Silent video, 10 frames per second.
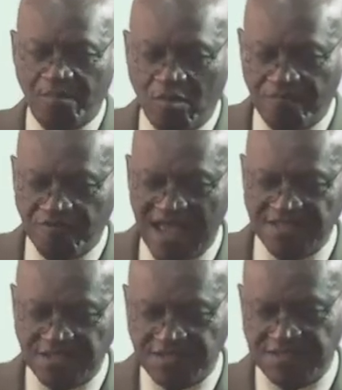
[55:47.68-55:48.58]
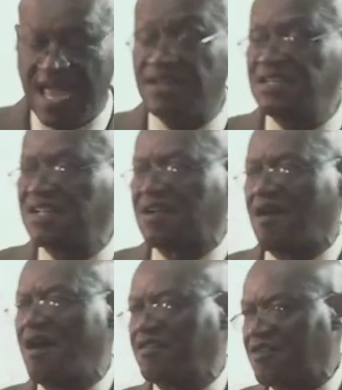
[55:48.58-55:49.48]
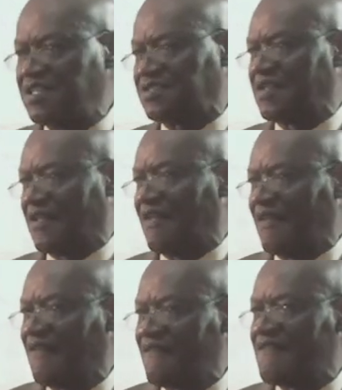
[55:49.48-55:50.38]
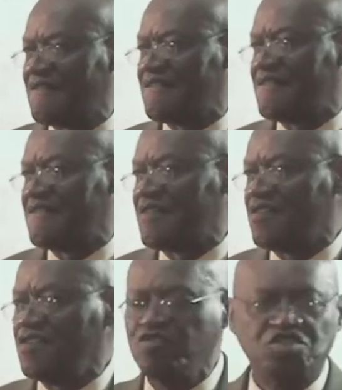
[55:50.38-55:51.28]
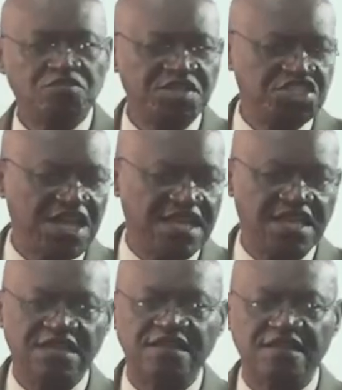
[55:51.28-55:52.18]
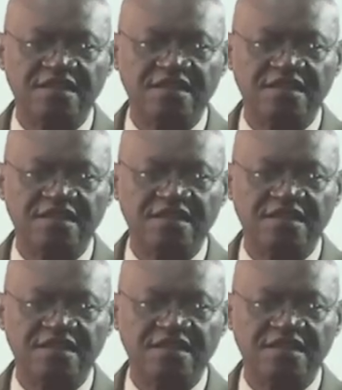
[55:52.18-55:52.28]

Pope Francis standing in Congress, you should be shaken